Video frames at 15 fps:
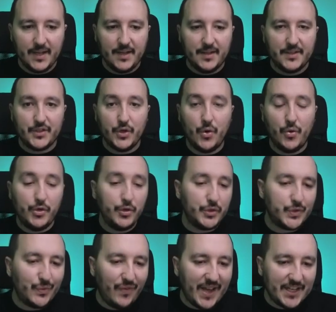So
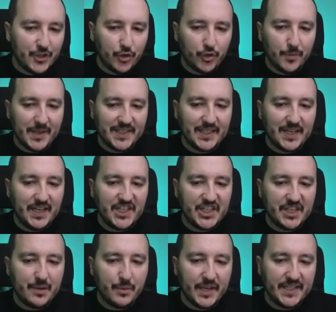use fetch automatically
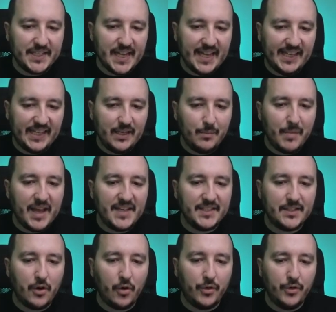generate a key
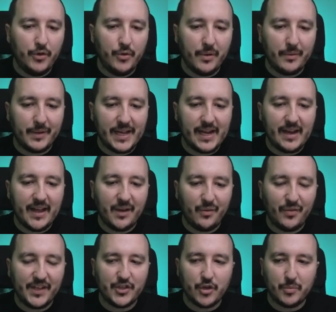based on URL and
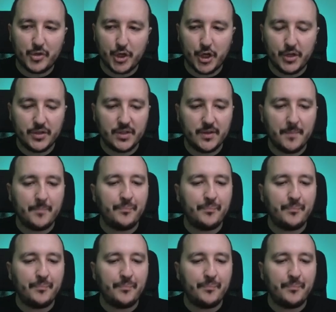fetch options,